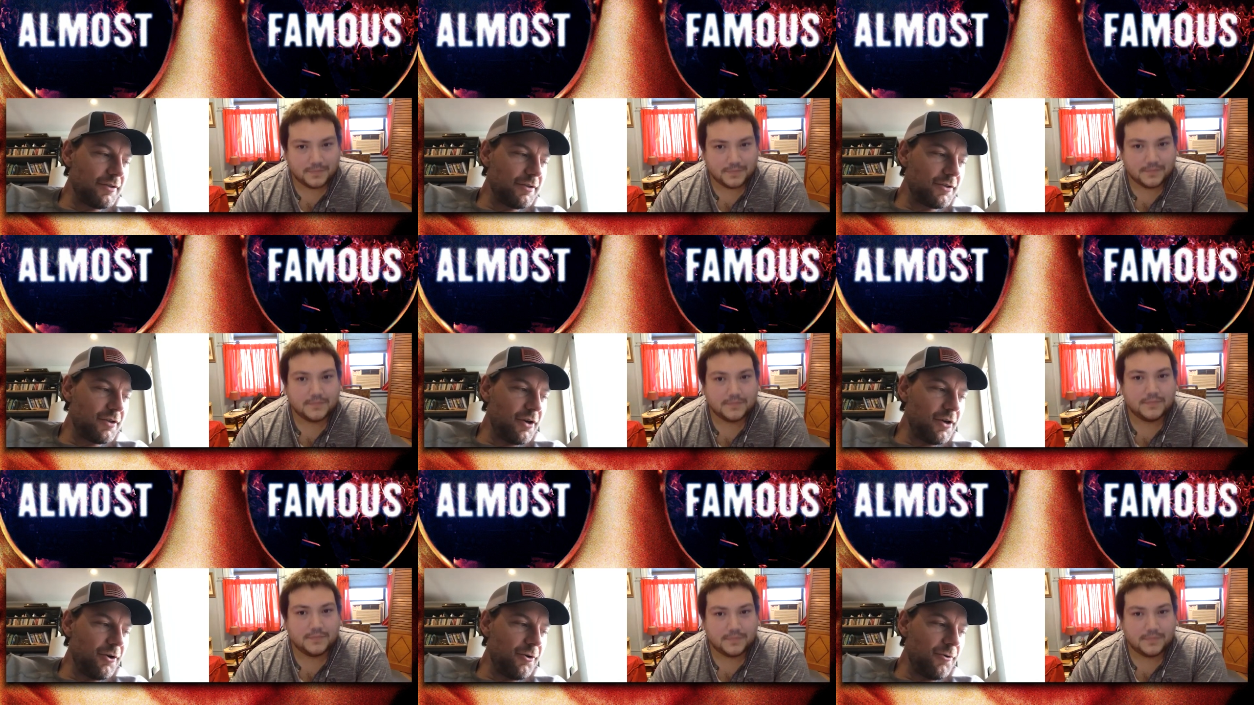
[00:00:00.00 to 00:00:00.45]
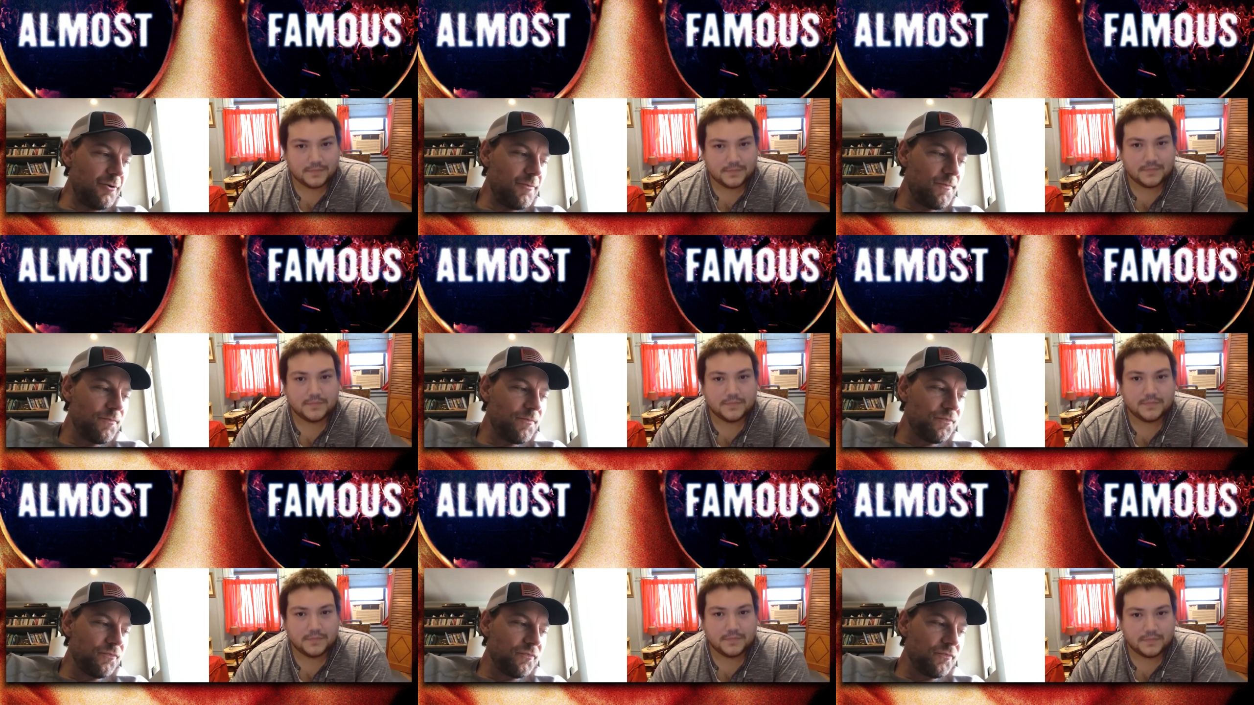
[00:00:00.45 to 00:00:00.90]
Speaker 1: So
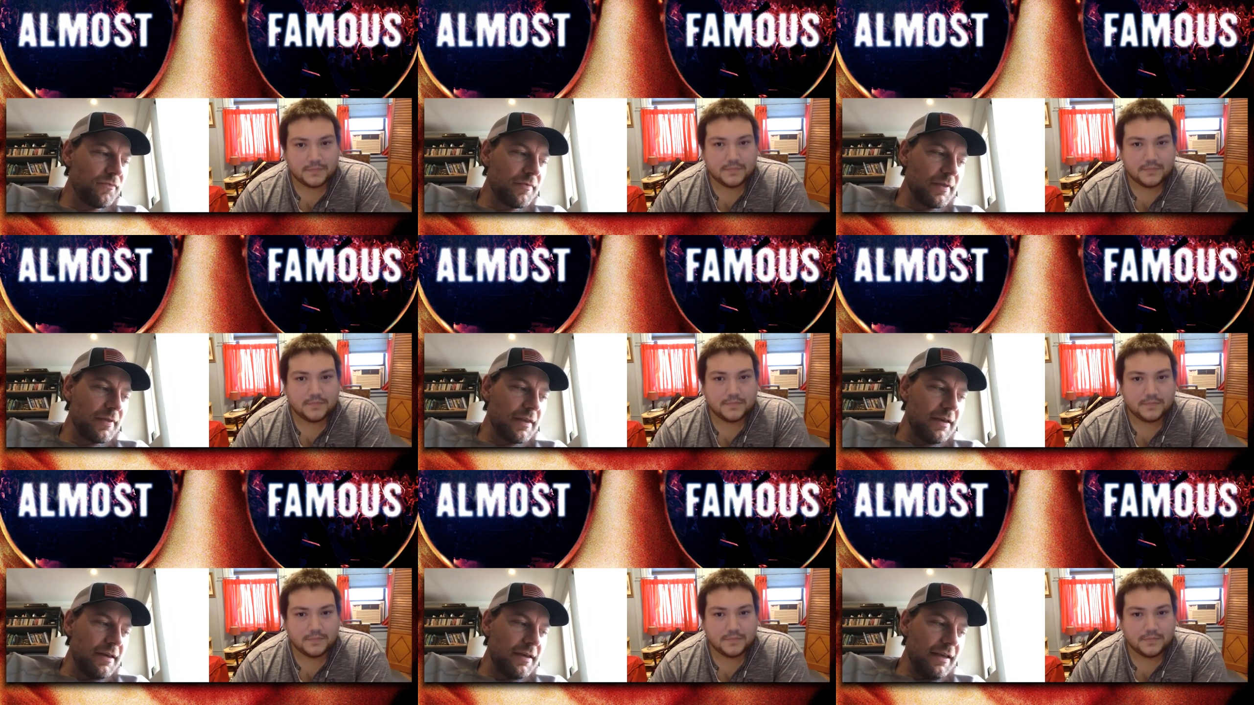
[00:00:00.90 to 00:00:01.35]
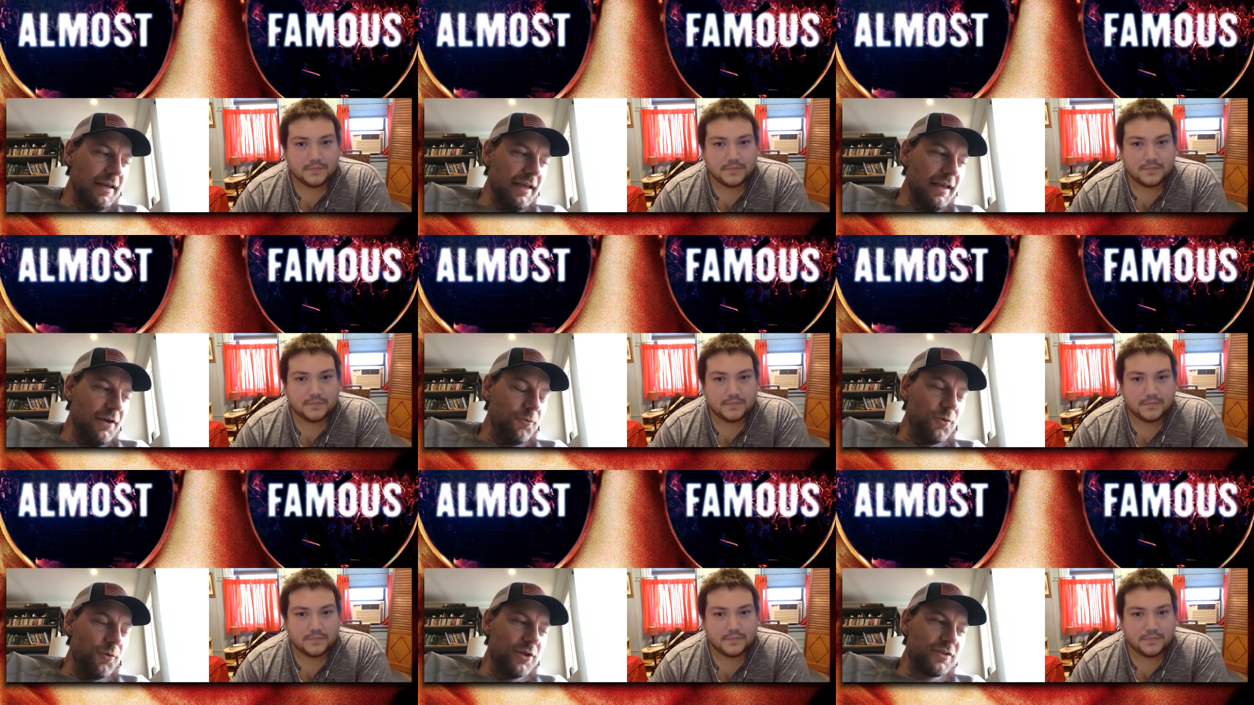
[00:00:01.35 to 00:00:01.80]

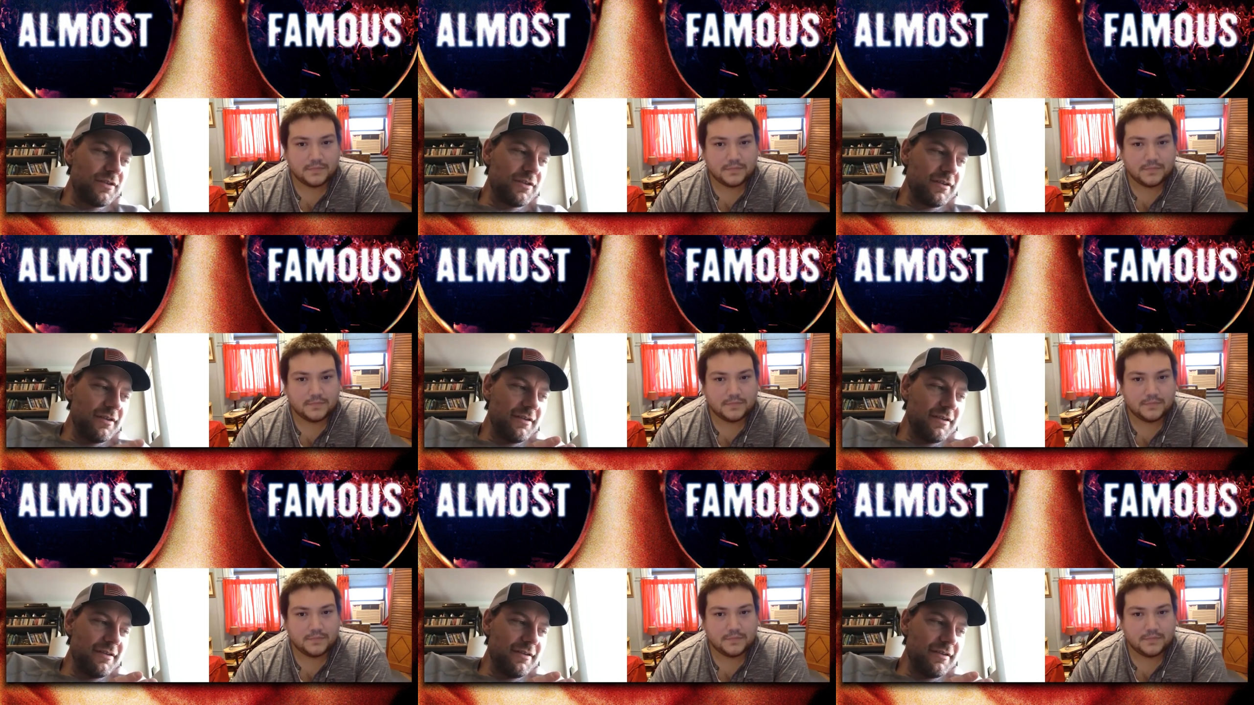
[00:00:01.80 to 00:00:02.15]
it was